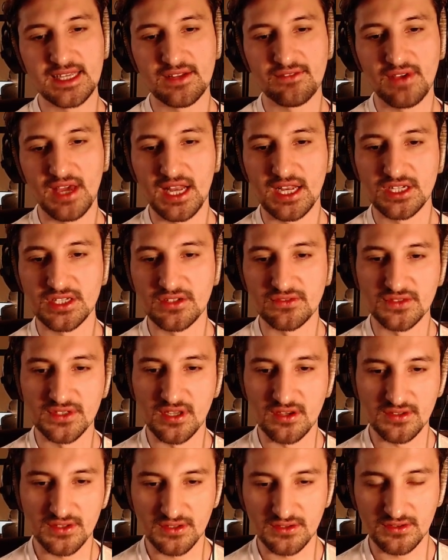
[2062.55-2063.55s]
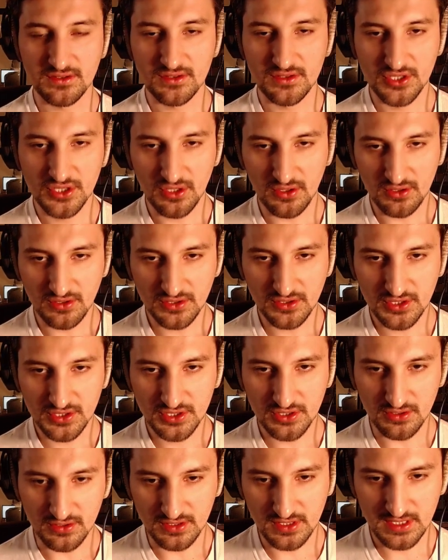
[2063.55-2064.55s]
advantage of
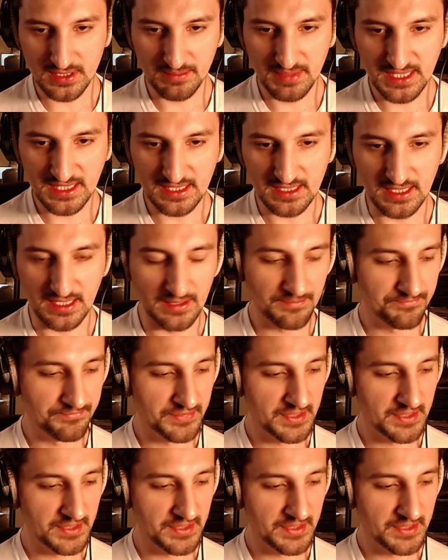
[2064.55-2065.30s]
social stability.